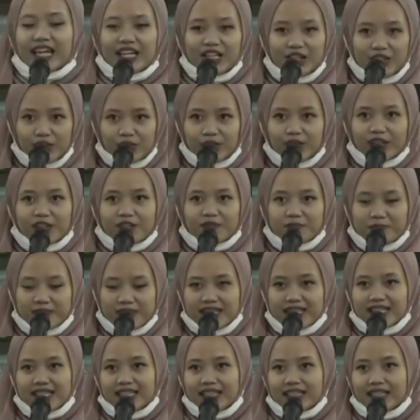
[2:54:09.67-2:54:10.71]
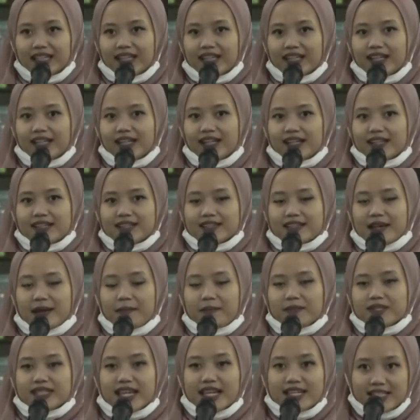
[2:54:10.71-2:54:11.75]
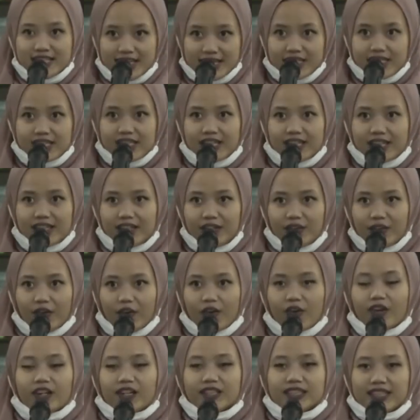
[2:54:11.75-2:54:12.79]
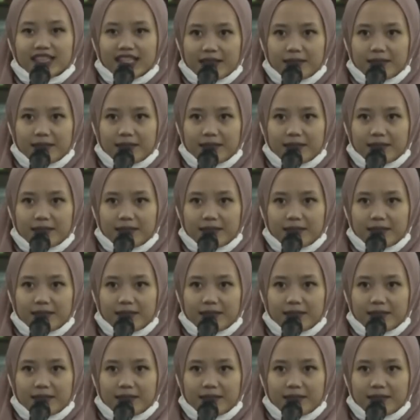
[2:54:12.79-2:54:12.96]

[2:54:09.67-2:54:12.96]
Can you give me some suggestion or